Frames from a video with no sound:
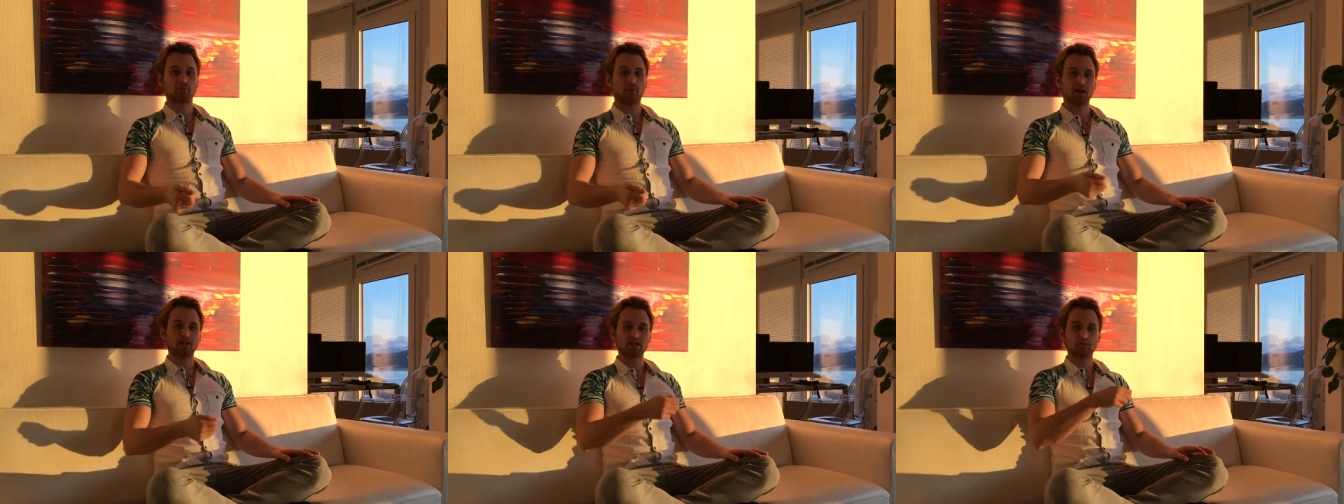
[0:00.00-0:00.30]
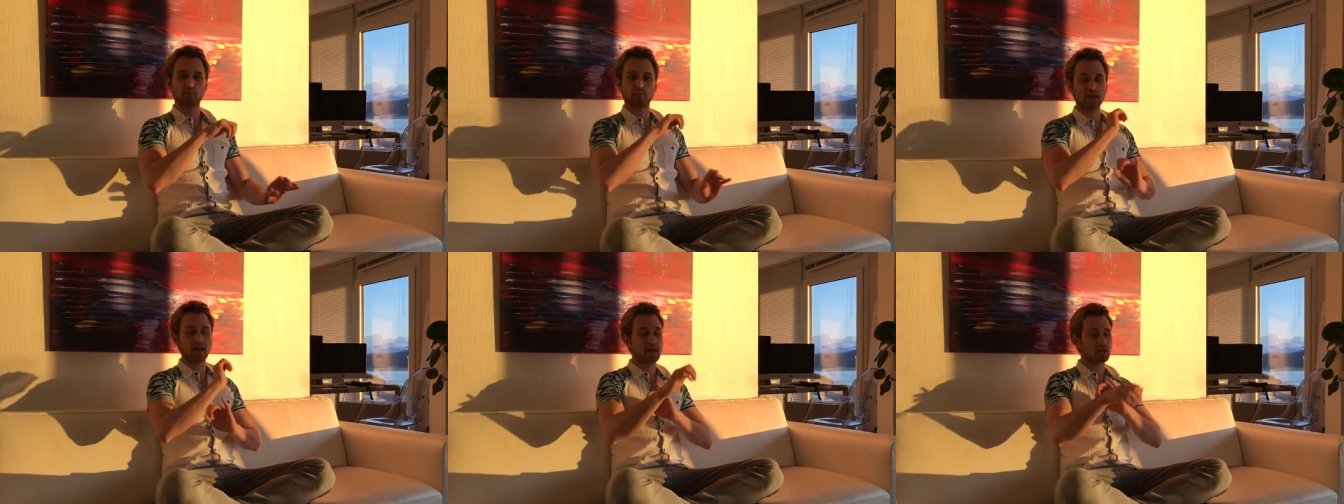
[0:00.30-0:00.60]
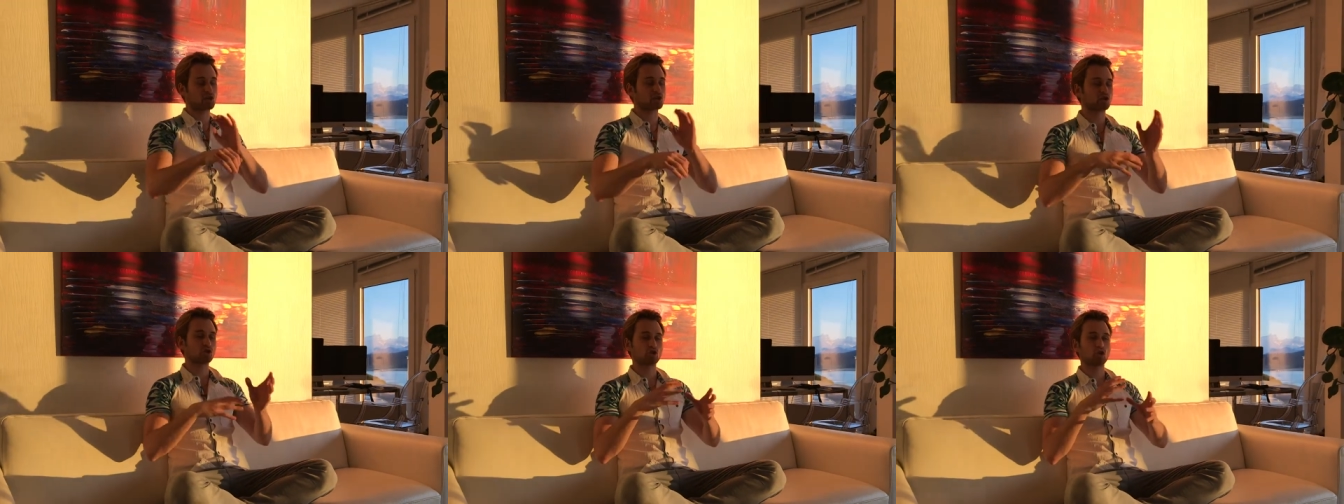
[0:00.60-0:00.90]
I
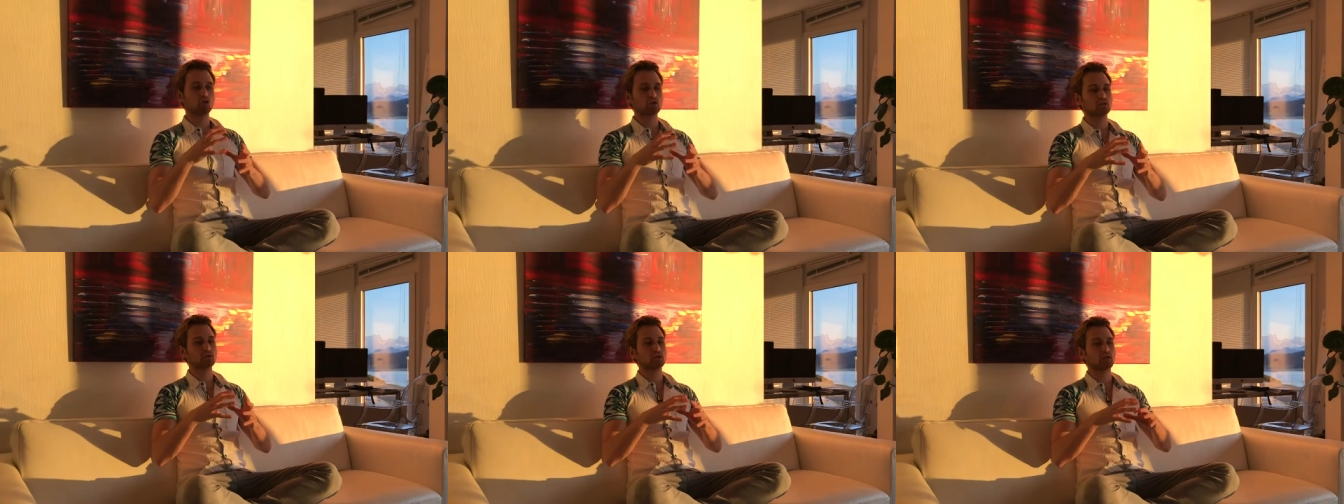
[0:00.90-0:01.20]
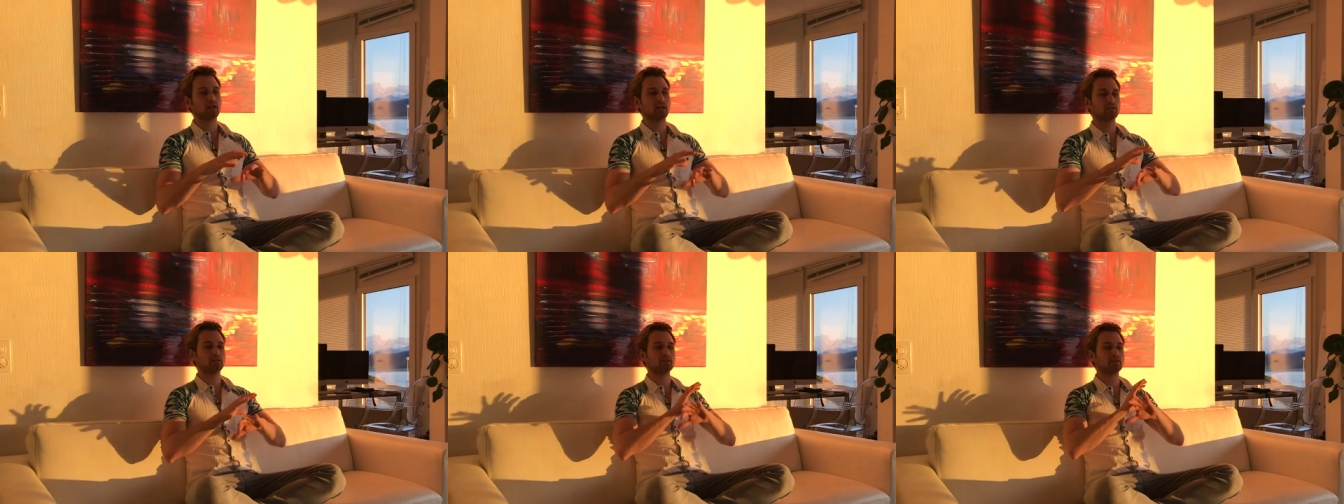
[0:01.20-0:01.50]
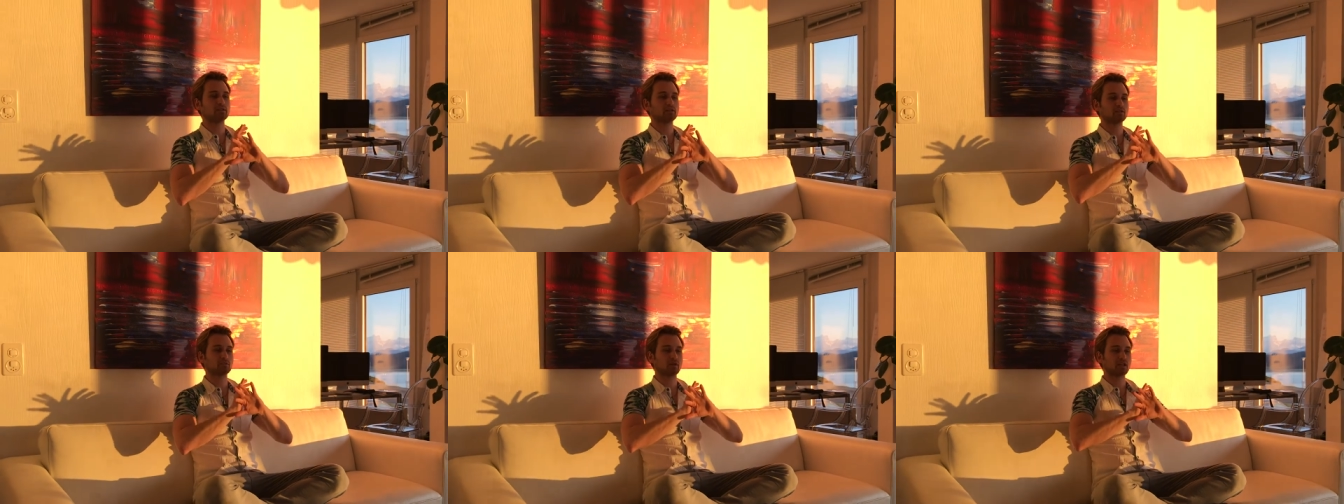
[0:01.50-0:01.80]
splash a lot
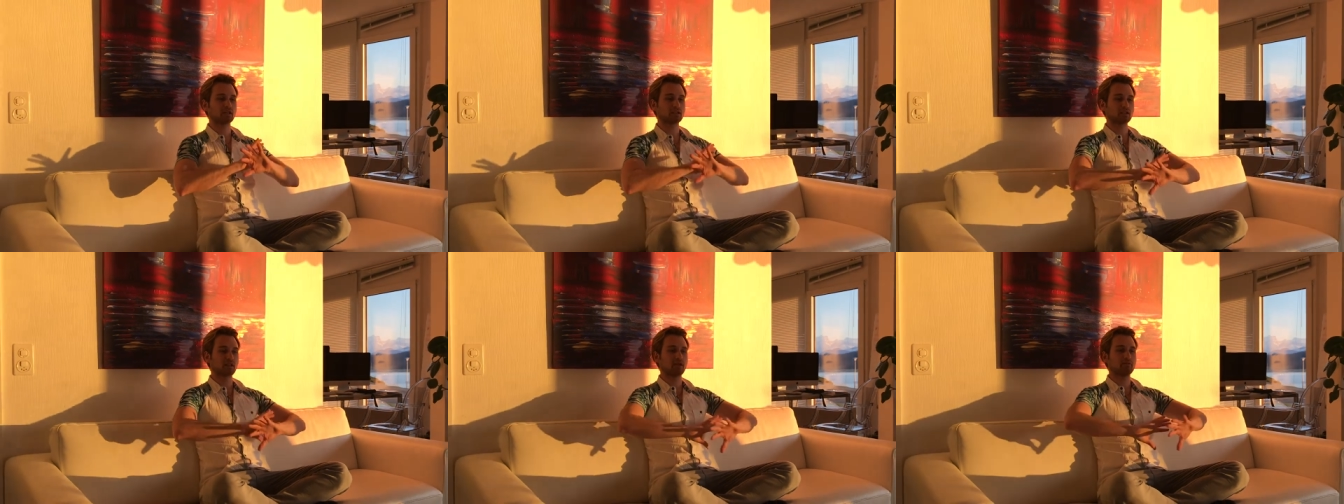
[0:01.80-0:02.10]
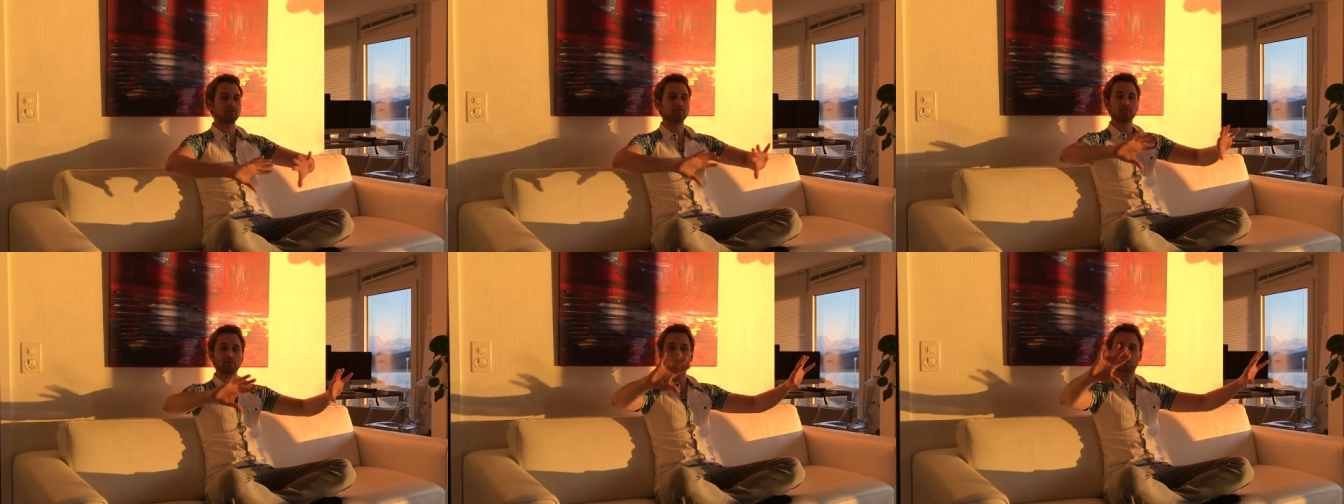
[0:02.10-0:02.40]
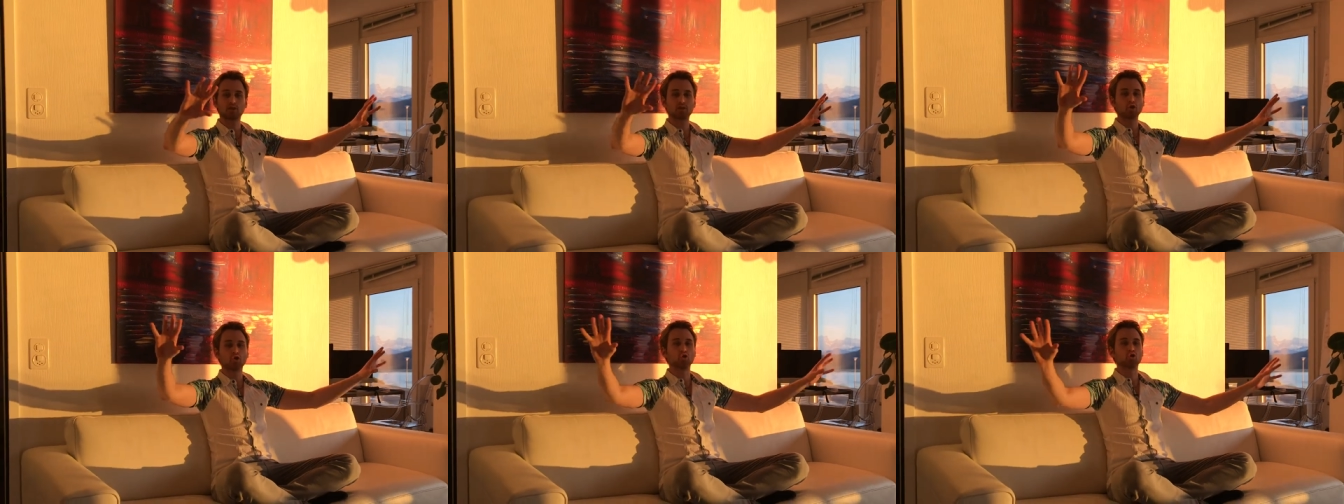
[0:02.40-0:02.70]
and this makes
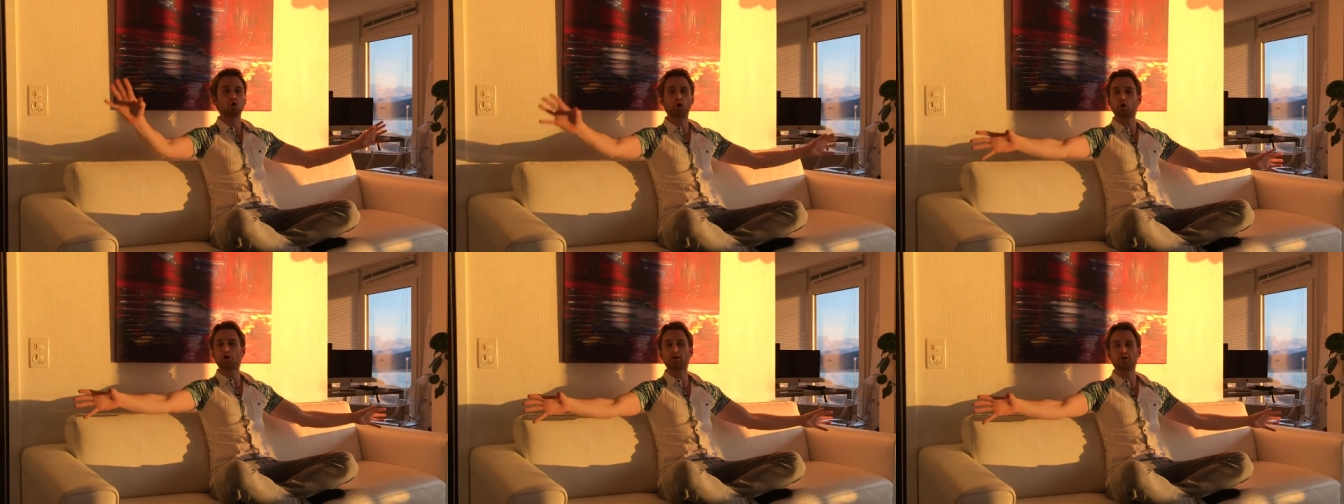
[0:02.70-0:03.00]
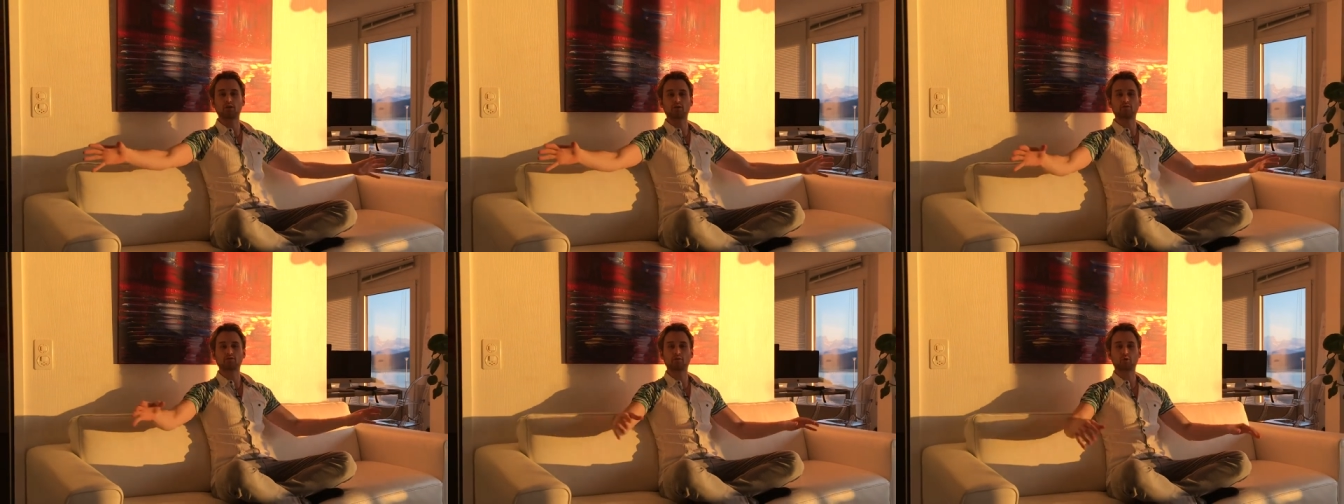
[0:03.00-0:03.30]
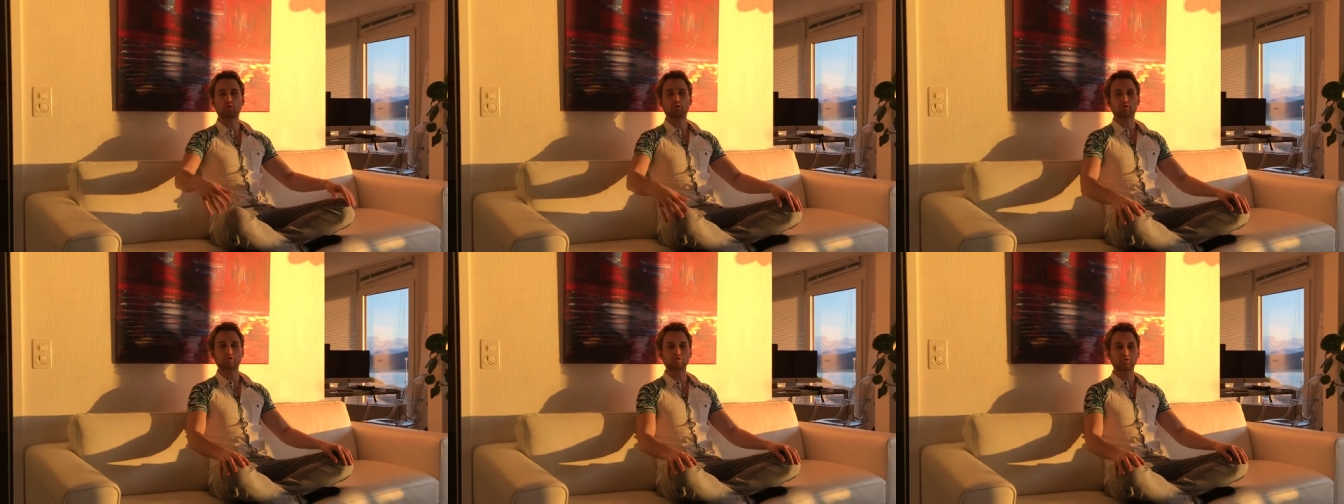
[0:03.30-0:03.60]
everything dirty, of
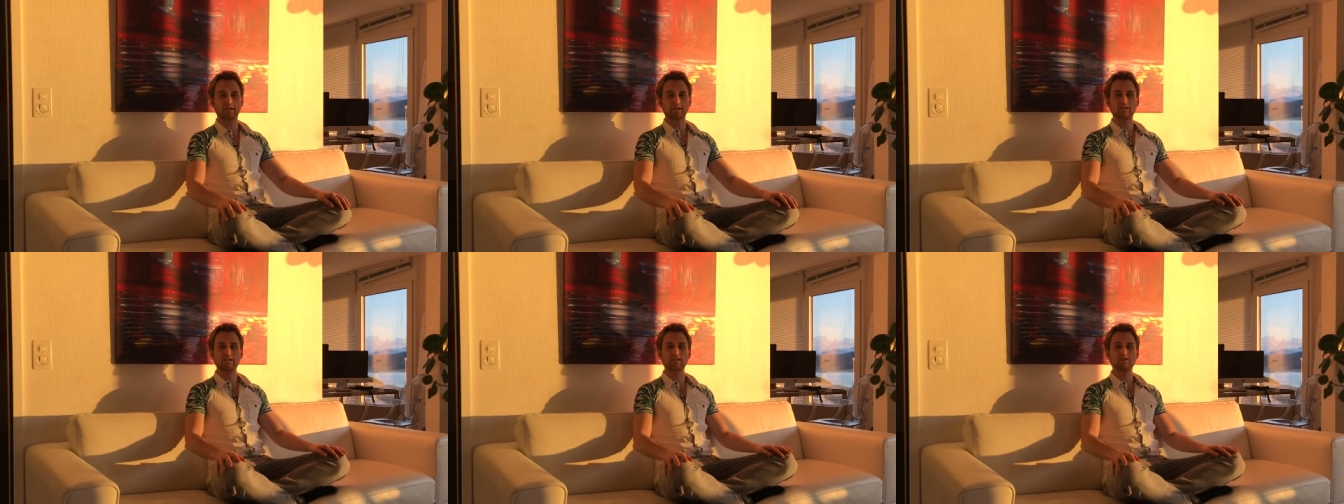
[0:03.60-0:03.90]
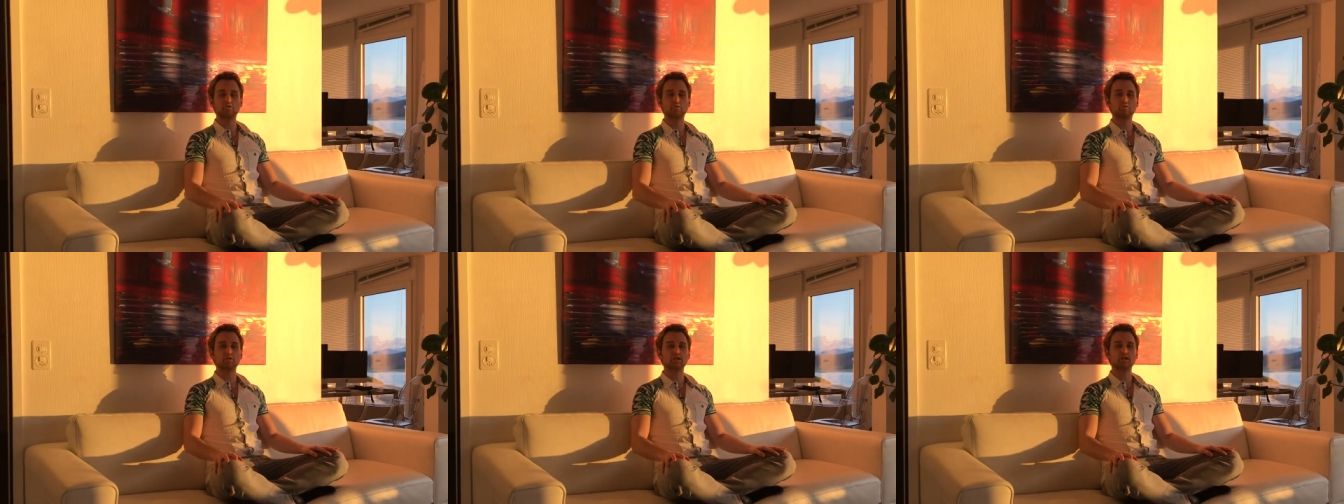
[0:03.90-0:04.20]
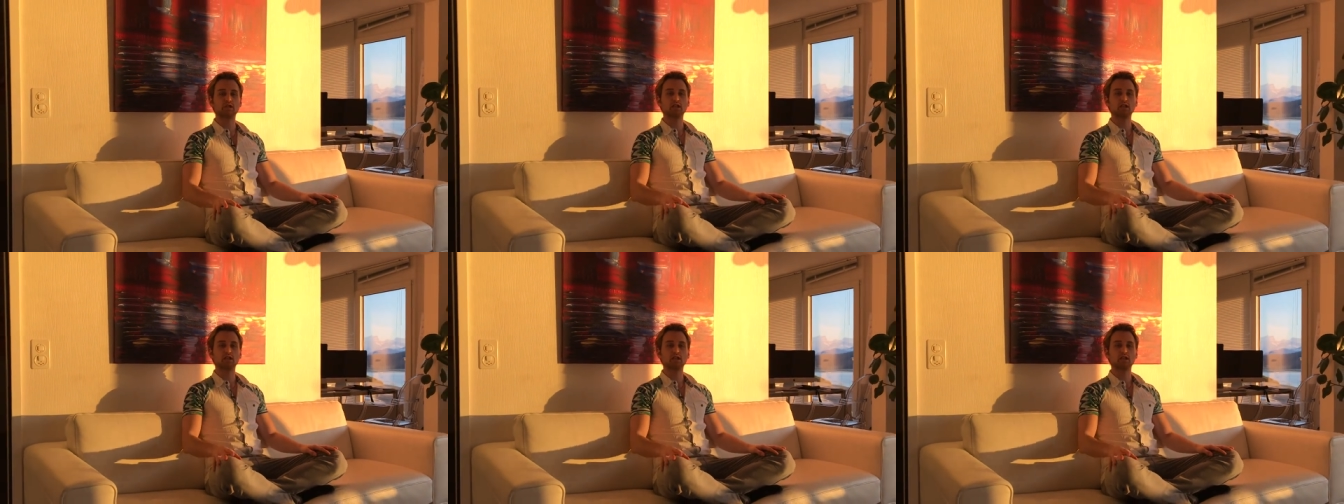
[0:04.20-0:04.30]
course, so I need to be